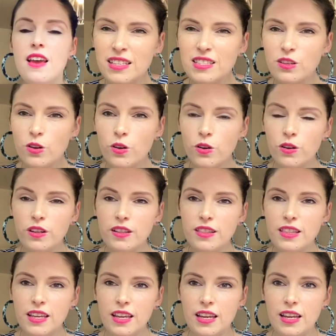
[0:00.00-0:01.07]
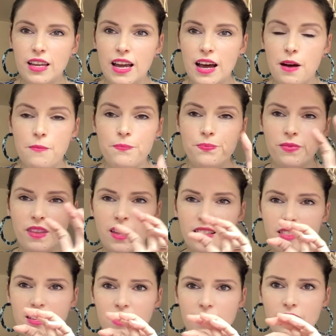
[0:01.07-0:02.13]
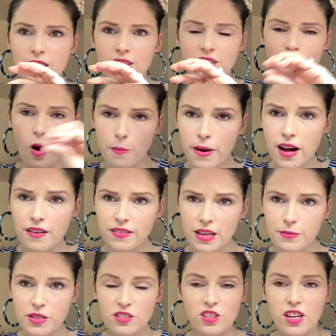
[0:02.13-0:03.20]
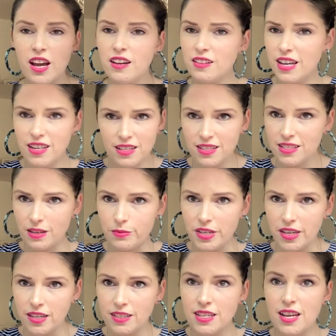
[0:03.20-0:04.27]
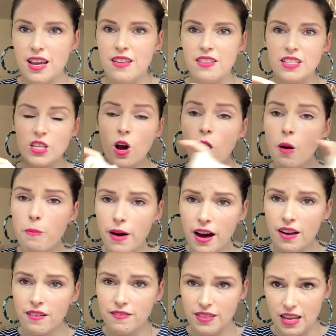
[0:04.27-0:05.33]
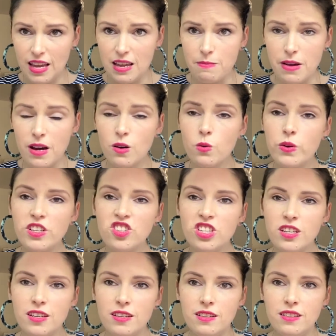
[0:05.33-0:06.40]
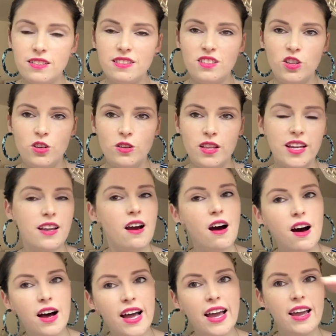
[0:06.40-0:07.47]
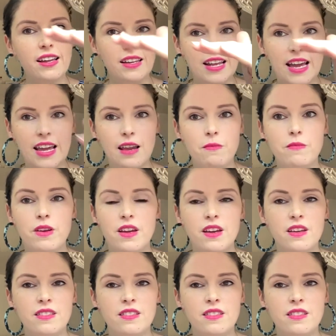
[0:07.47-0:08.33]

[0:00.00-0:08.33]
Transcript: So the, um, the top part of the email, so you can't edit the subject, the top part of the email, which is, you know, like hi, name,